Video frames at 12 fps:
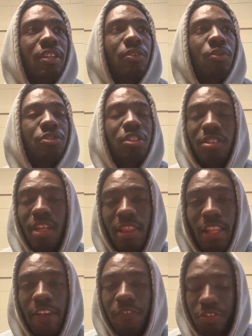or just in
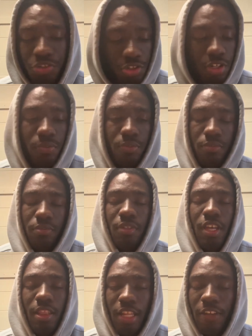life in general.
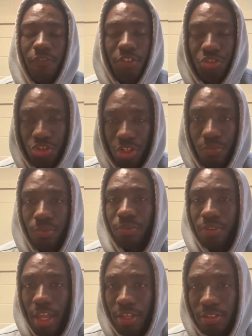In life in general,
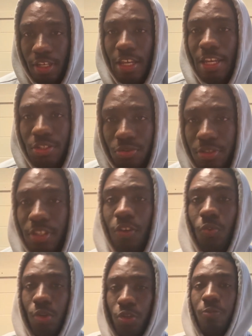things get
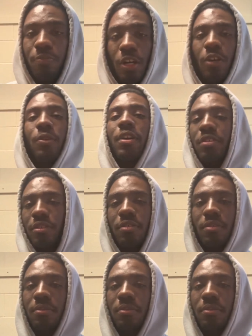interesting when you progress.